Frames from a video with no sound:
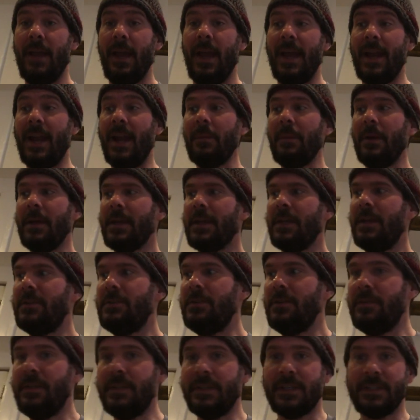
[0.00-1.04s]
And I'm not going to
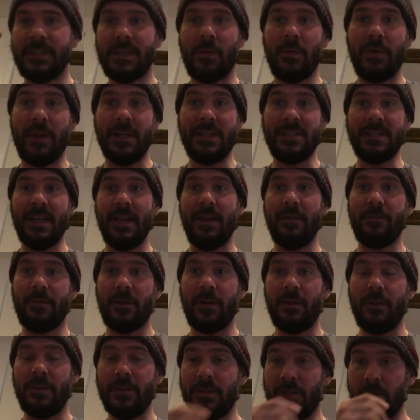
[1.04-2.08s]
do this because I want to stay in front
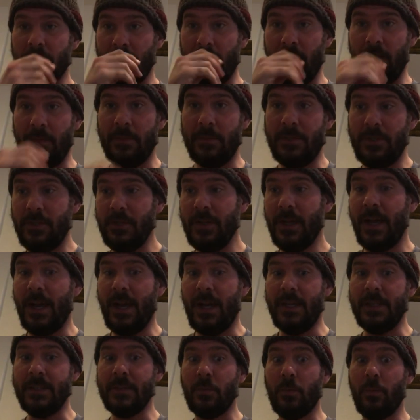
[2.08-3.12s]
of the screen, but you
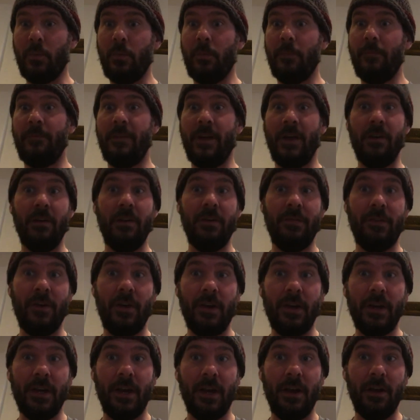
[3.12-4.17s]
guys, very,
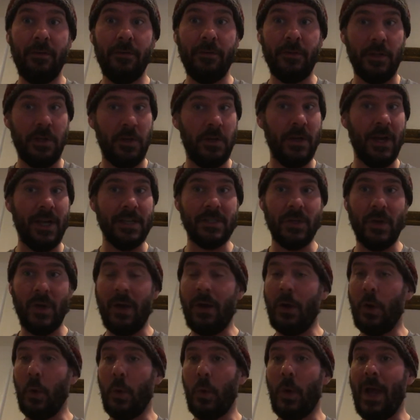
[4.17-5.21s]
very carefully, you guys know how
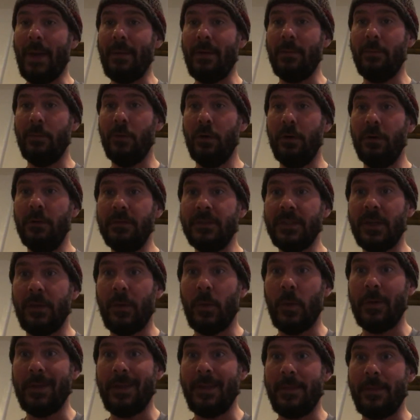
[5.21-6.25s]
a rabbit moves and the
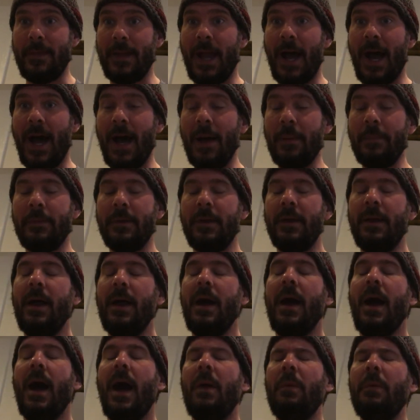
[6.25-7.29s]
way that they hop?
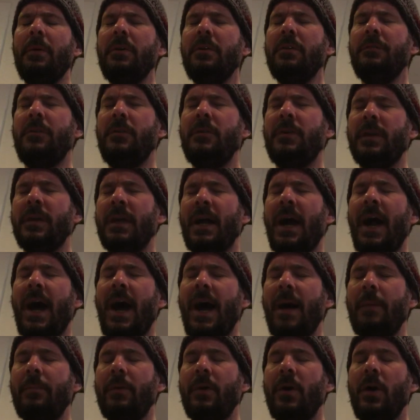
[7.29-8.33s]
I wonder if you can
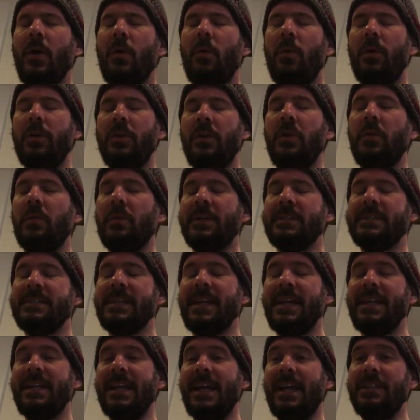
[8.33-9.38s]
hop while you
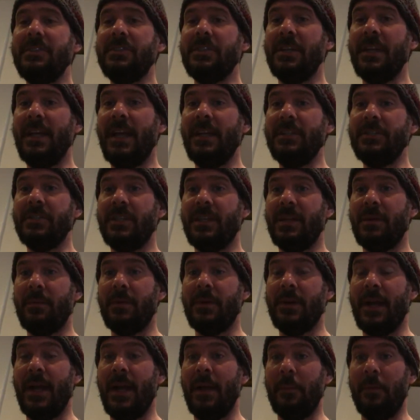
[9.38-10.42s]
recite engine, engine number
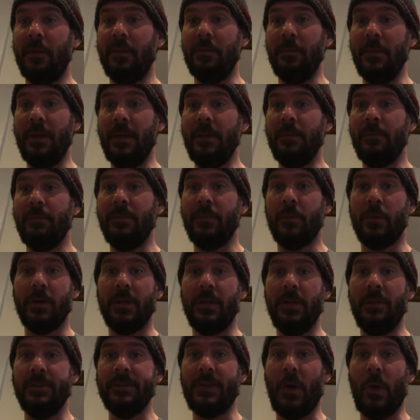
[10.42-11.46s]
9 with me. We're going to
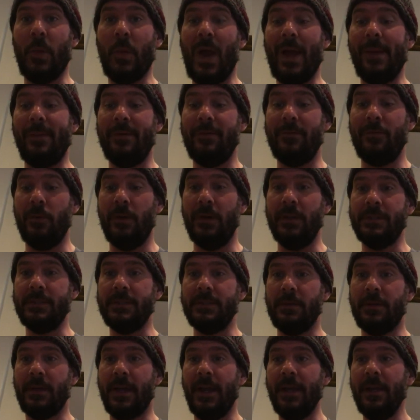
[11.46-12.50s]
use our rabbit voice,
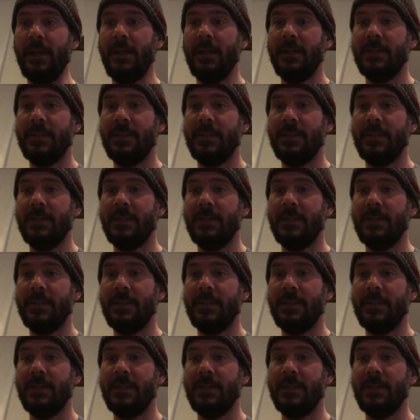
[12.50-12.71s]
okay?